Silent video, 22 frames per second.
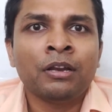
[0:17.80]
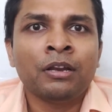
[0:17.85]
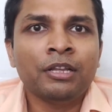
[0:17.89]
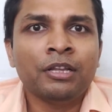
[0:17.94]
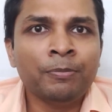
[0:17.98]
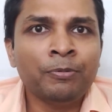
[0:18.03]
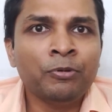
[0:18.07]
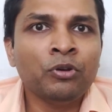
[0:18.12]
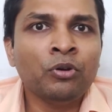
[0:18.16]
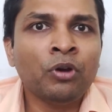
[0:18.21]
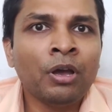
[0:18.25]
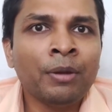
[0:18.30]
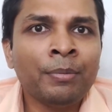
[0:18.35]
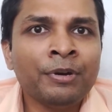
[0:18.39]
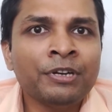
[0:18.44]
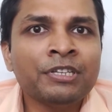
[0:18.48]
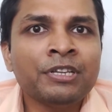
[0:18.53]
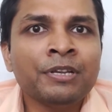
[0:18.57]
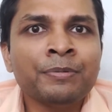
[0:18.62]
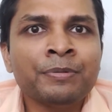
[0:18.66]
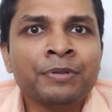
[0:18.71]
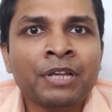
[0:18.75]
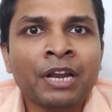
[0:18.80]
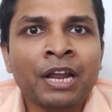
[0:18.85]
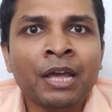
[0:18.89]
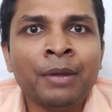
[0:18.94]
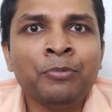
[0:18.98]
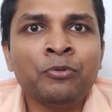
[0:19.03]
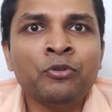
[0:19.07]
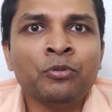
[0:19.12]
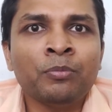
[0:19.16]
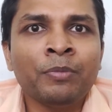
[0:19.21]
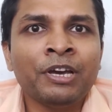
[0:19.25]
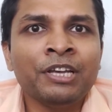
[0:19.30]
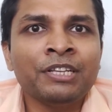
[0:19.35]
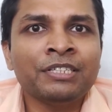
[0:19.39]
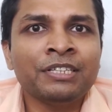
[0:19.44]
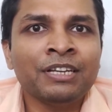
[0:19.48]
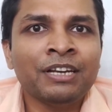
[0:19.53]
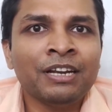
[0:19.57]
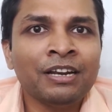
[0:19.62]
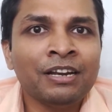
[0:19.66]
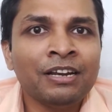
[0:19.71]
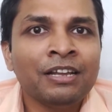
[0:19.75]
If you haven't subscribed to my
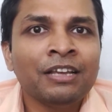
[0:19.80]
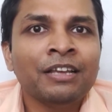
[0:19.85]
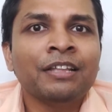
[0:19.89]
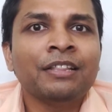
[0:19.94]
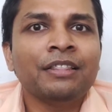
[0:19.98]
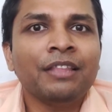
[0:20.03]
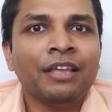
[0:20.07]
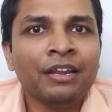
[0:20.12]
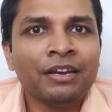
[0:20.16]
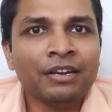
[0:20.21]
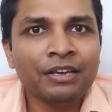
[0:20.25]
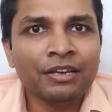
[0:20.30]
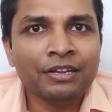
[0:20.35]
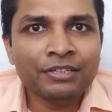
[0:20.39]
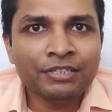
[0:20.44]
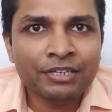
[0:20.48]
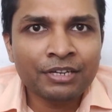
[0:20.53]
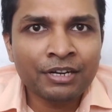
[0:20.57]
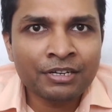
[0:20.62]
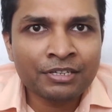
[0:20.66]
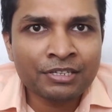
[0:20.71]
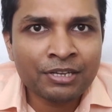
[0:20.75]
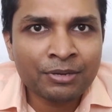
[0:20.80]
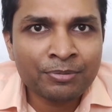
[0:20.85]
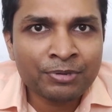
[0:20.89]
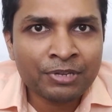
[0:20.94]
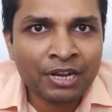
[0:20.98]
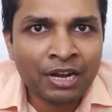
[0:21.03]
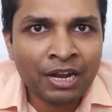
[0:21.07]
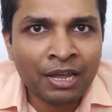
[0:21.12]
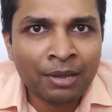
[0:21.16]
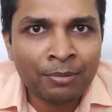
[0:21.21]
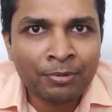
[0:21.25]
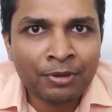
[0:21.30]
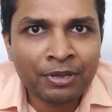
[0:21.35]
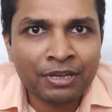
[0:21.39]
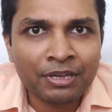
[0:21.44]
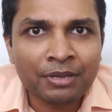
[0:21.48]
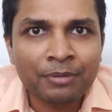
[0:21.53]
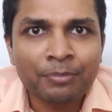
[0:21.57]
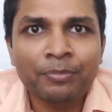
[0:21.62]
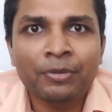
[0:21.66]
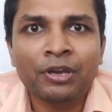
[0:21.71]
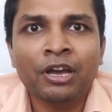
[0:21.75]
channel then consider
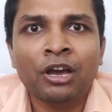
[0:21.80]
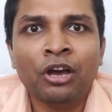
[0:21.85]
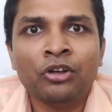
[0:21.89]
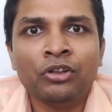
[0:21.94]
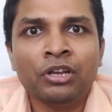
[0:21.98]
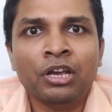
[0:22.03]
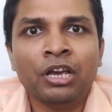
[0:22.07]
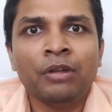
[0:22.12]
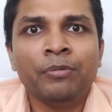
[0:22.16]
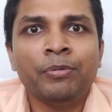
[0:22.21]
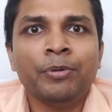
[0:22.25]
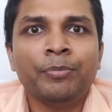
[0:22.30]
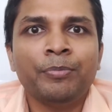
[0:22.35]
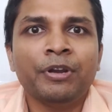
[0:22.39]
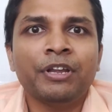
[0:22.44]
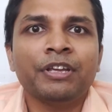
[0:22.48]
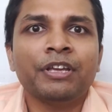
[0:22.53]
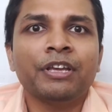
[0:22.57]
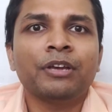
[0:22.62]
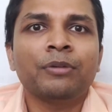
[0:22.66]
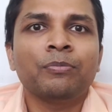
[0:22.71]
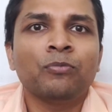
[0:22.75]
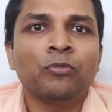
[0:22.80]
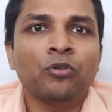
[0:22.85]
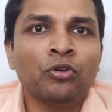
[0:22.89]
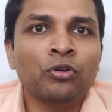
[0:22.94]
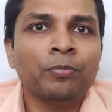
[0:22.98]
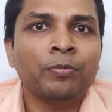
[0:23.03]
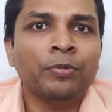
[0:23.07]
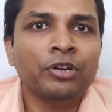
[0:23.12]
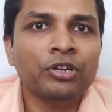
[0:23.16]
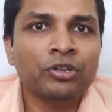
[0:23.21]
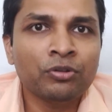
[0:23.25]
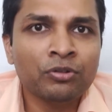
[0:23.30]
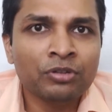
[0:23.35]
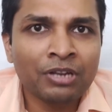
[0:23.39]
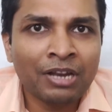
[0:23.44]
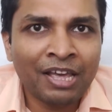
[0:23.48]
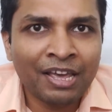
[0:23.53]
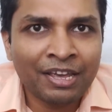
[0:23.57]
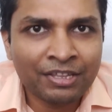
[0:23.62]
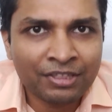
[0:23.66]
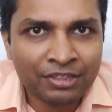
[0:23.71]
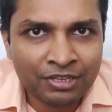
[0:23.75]
subscribing because I will be bringing more videos
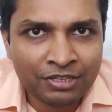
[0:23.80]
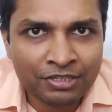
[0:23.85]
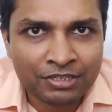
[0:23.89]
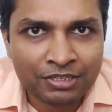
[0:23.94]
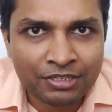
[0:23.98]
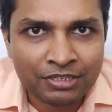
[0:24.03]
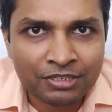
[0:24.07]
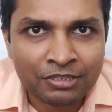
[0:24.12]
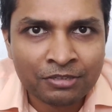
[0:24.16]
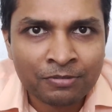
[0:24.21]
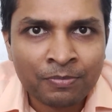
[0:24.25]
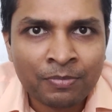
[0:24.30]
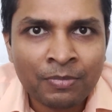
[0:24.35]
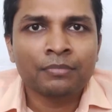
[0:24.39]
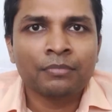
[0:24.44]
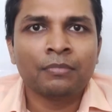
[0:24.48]
like this.